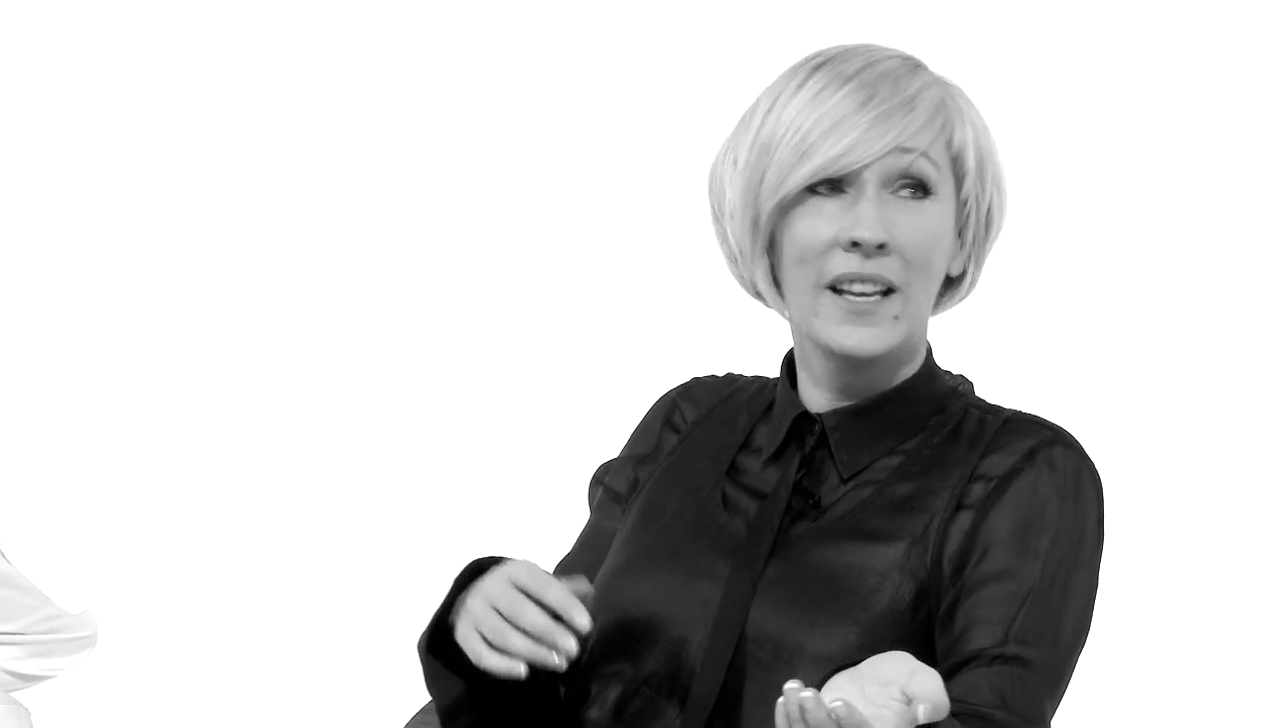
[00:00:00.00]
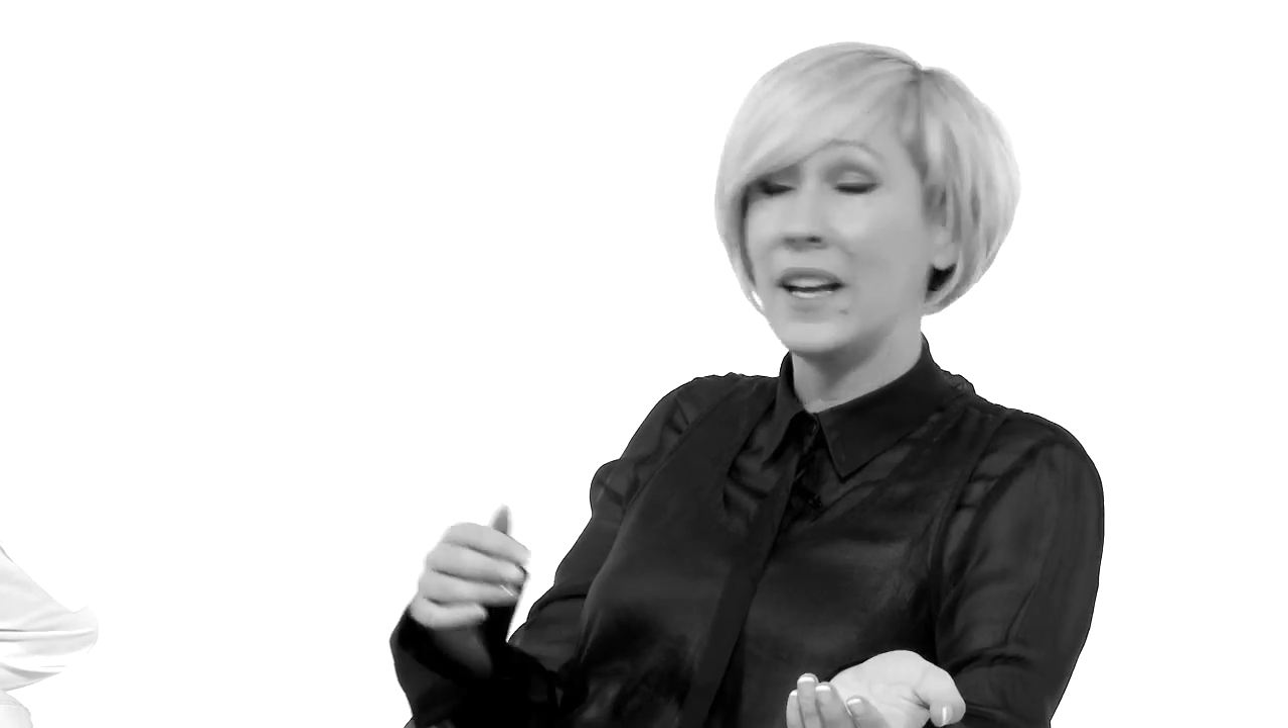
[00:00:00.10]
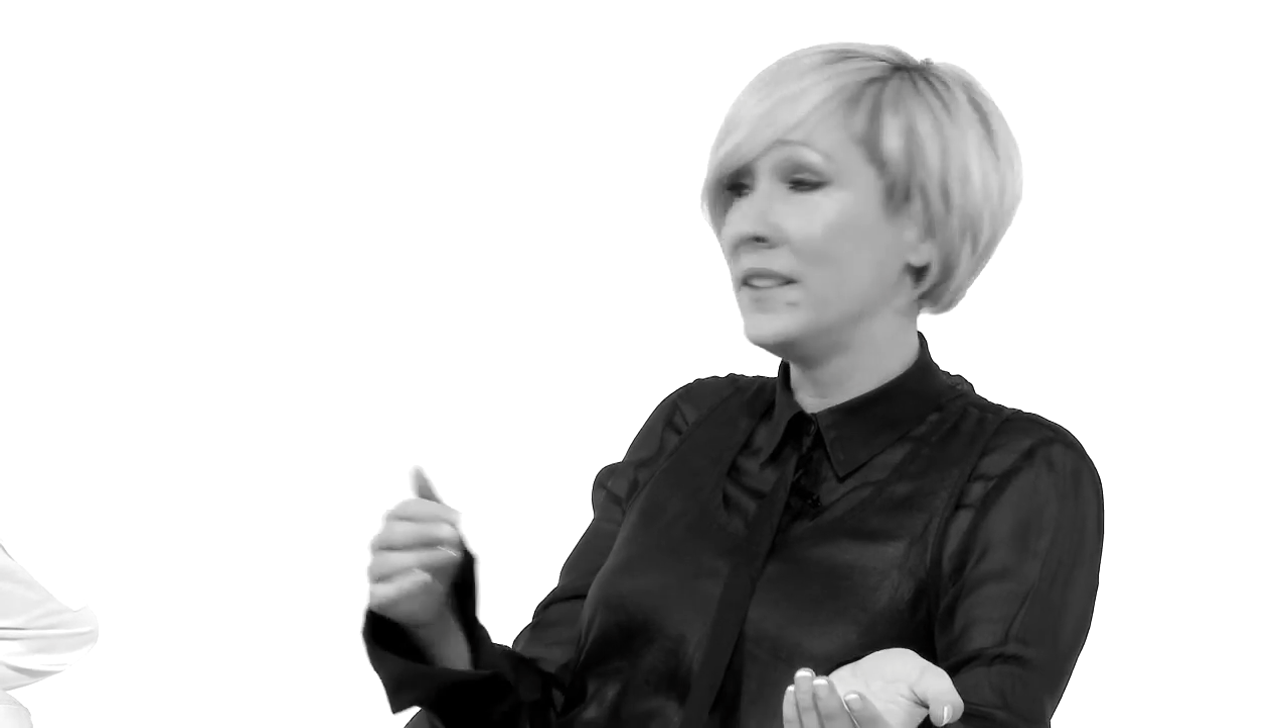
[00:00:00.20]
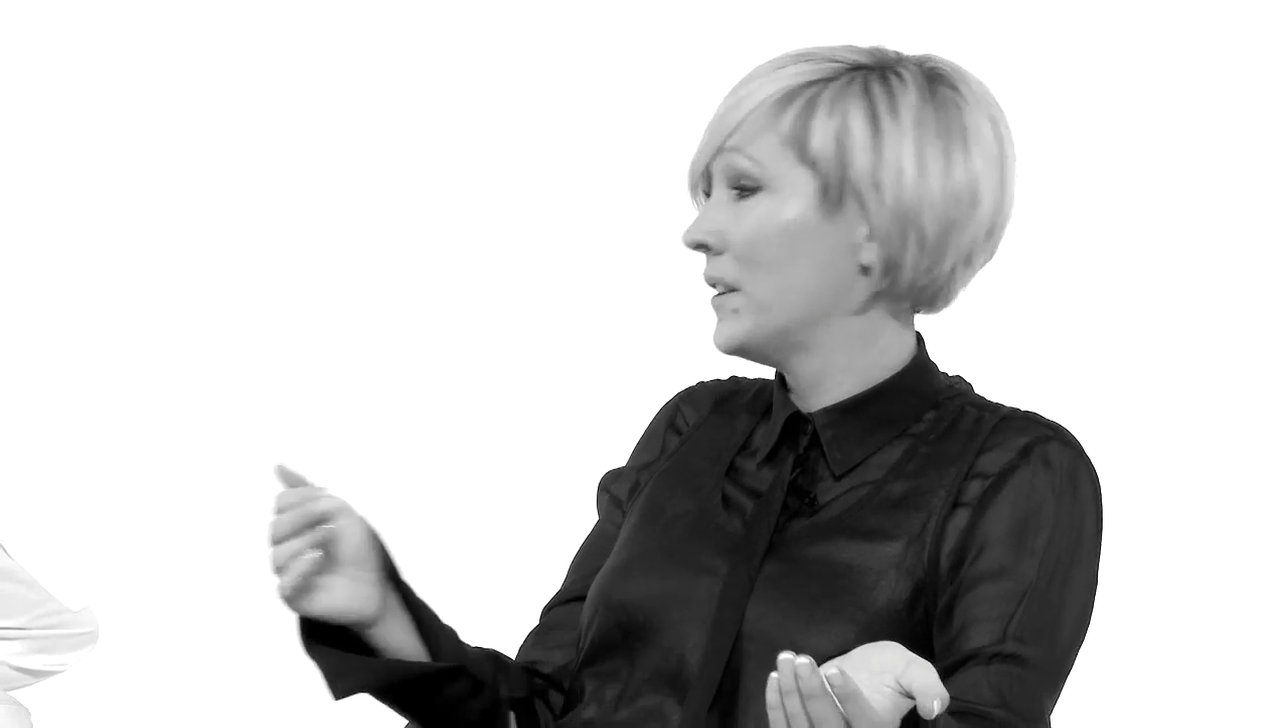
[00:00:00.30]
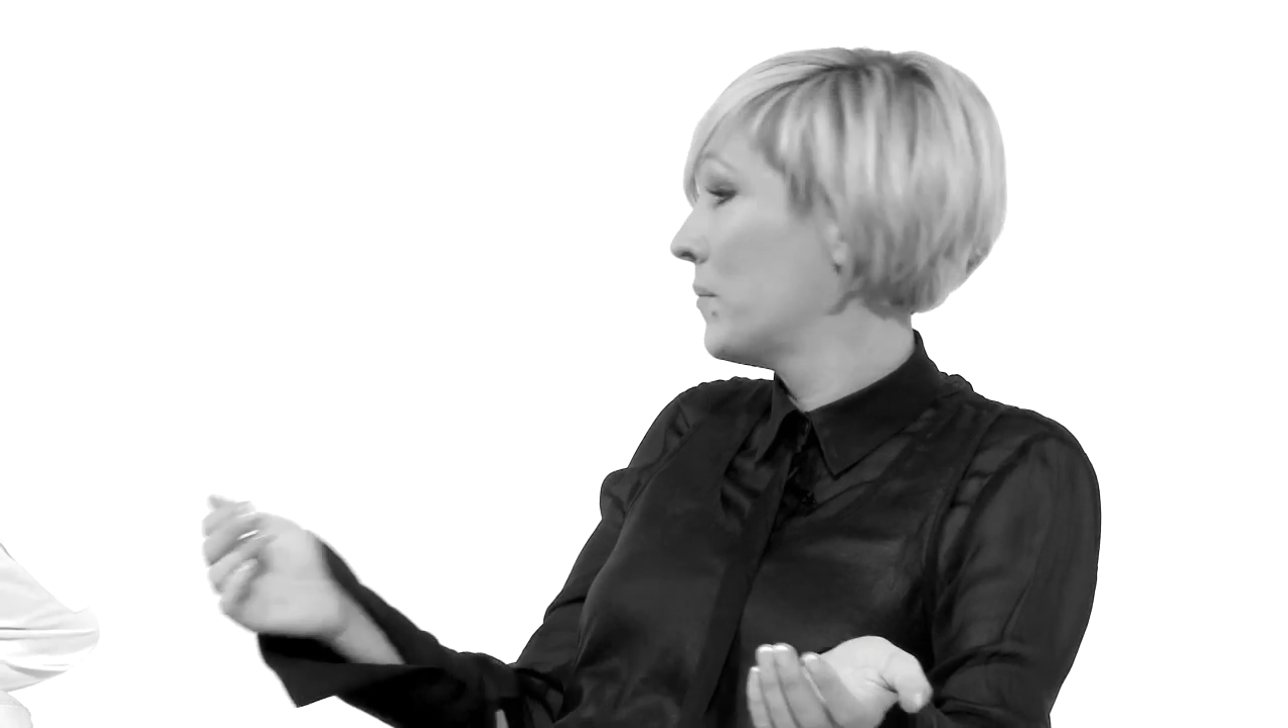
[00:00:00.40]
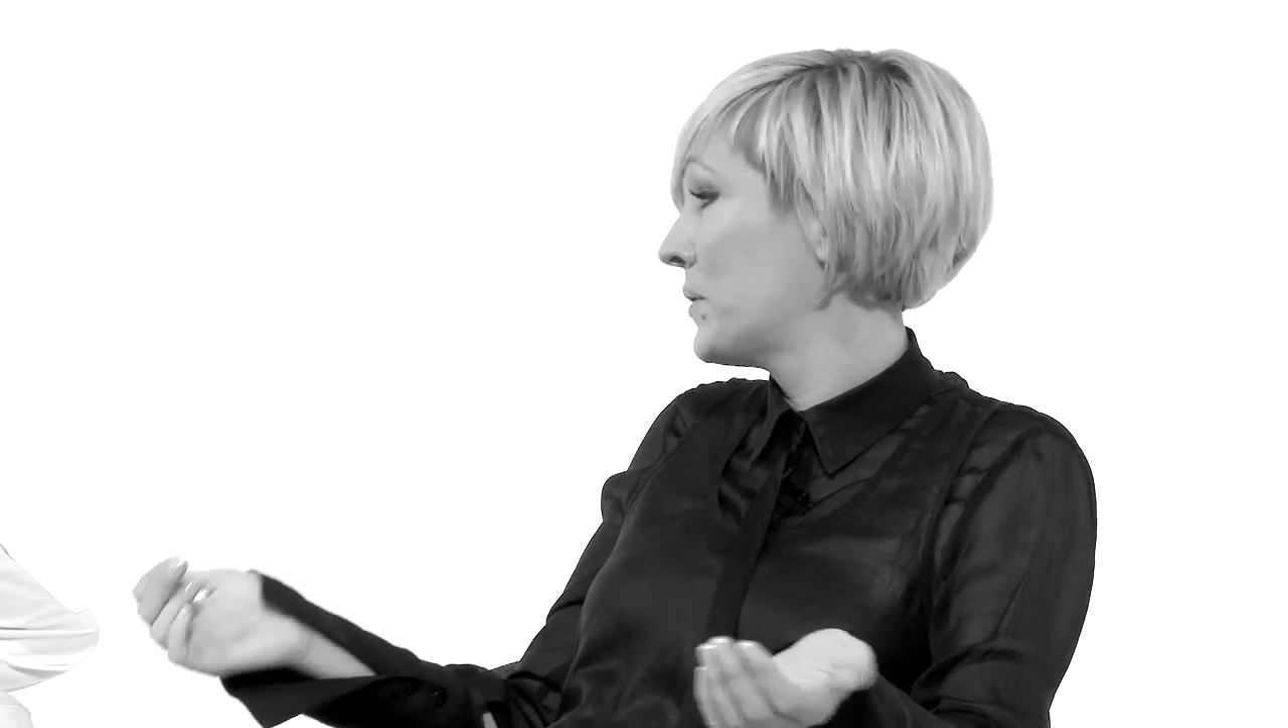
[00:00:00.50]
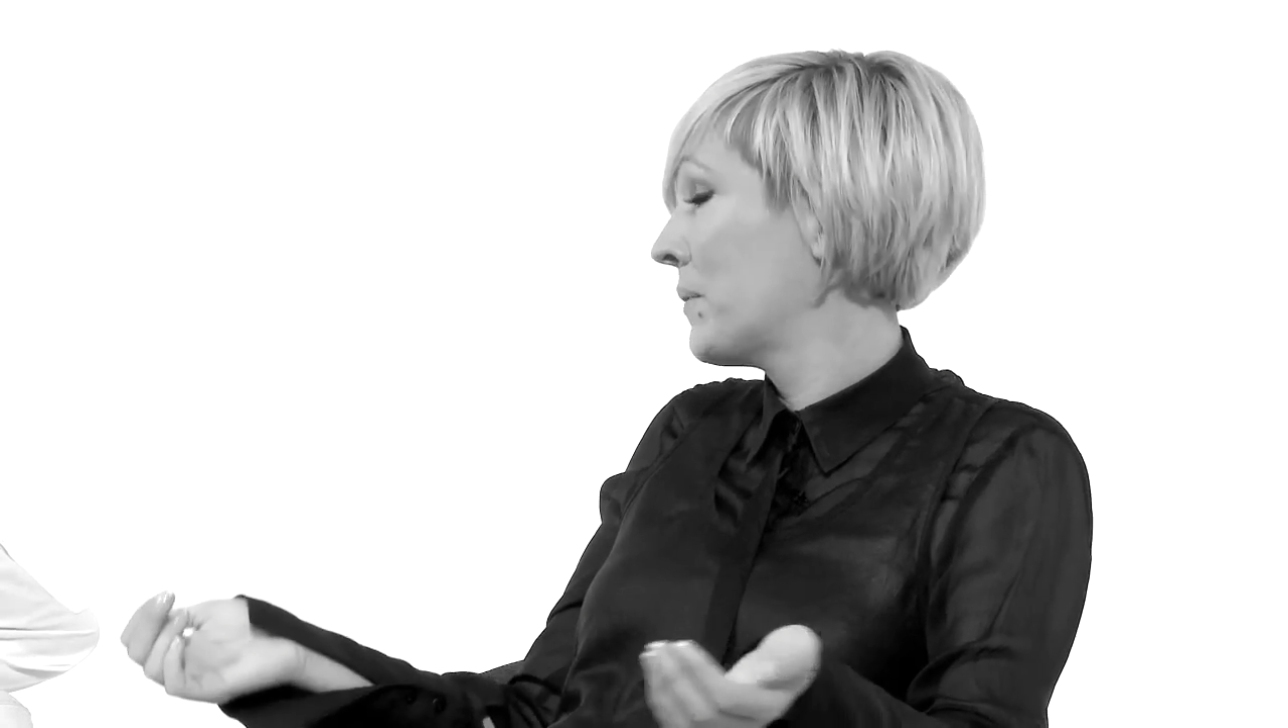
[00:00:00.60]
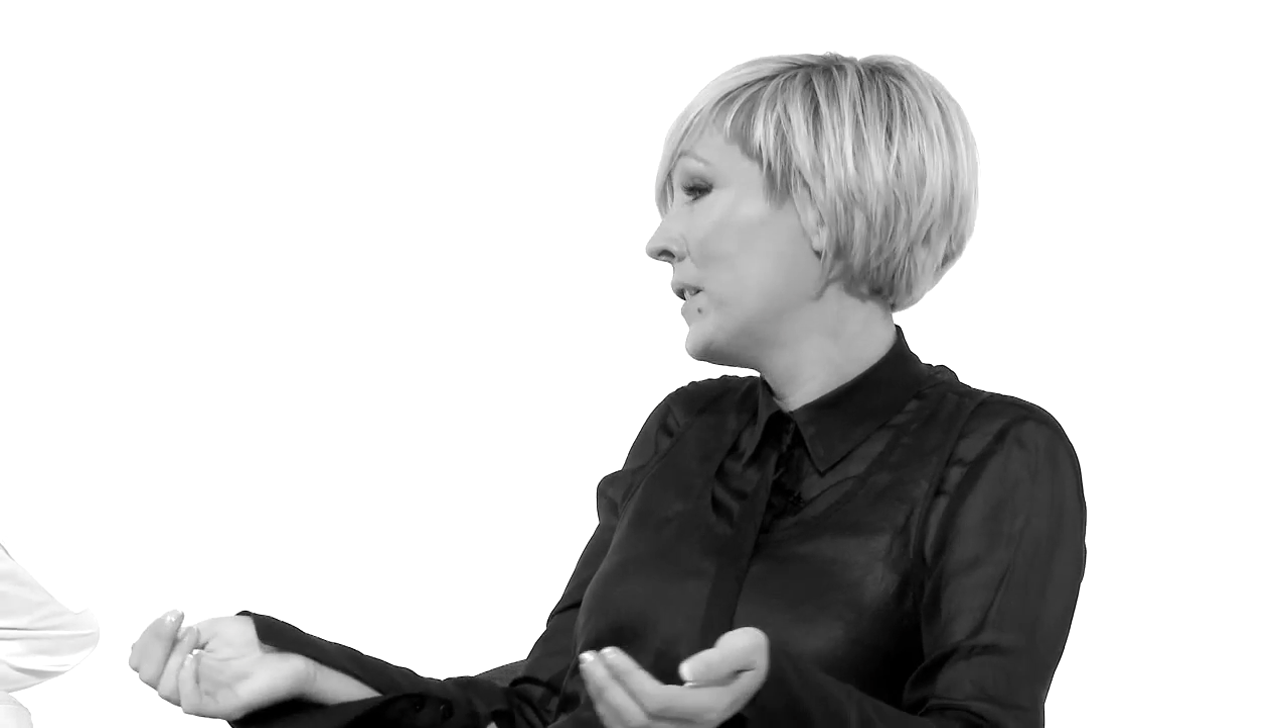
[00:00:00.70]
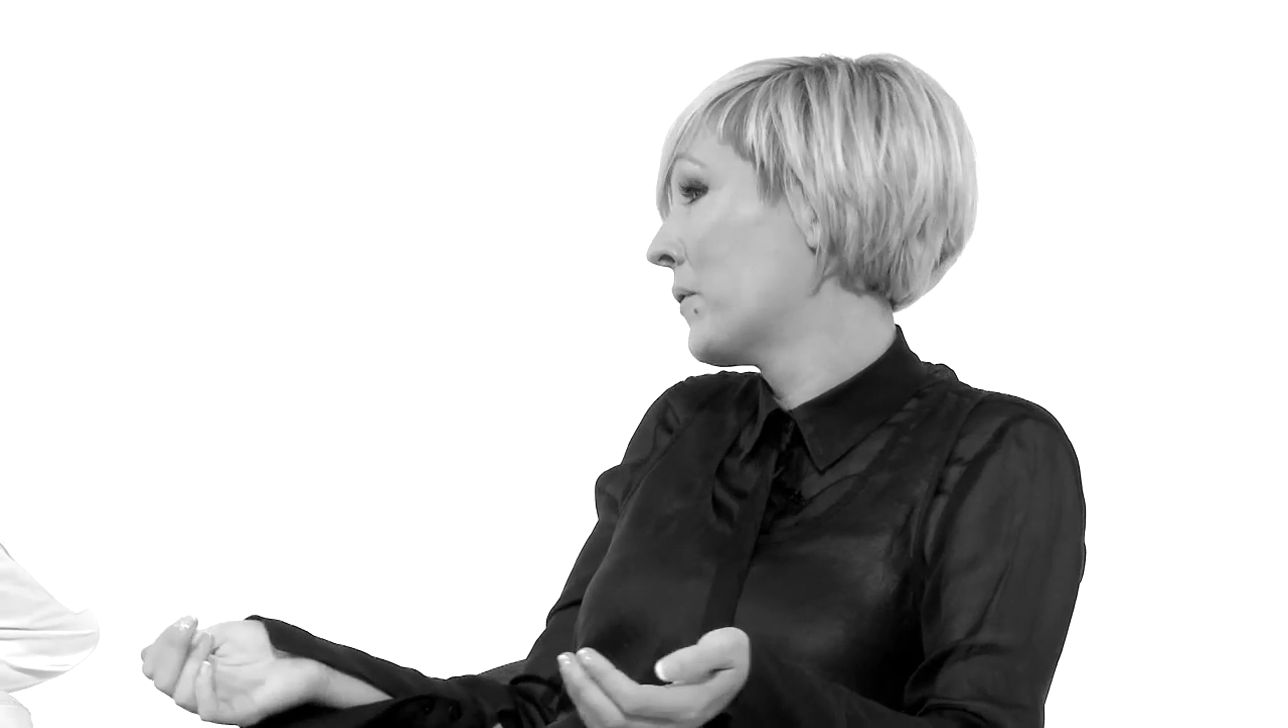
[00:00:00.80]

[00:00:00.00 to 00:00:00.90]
And you know, between